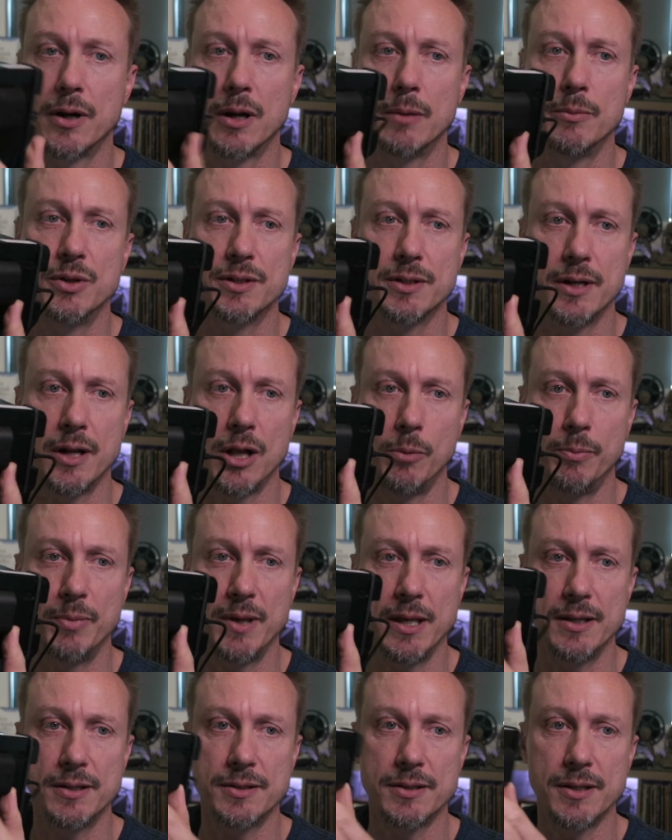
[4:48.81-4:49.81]
I'm using an
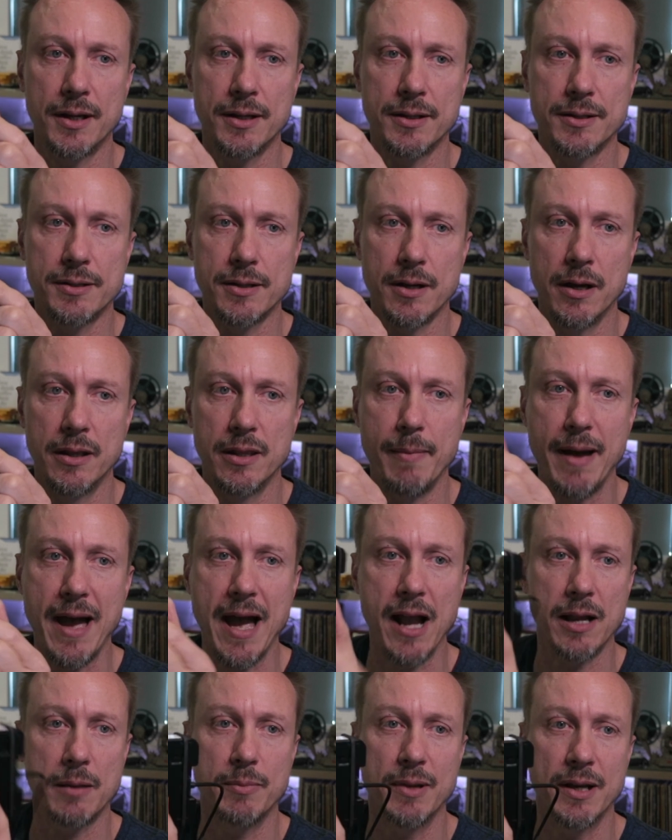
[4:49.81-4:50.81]
LPE 6 on the
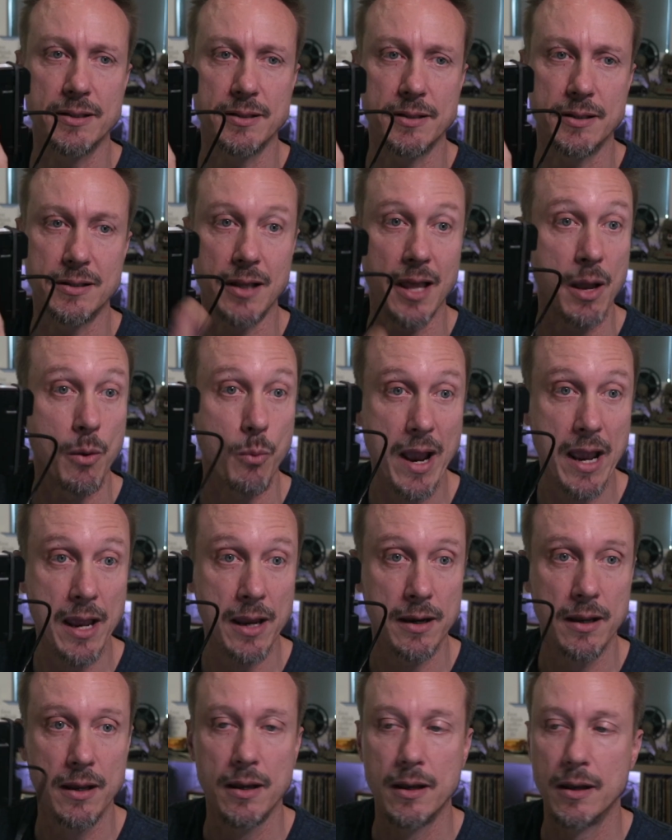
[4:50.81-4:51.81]
back because it's lightweight.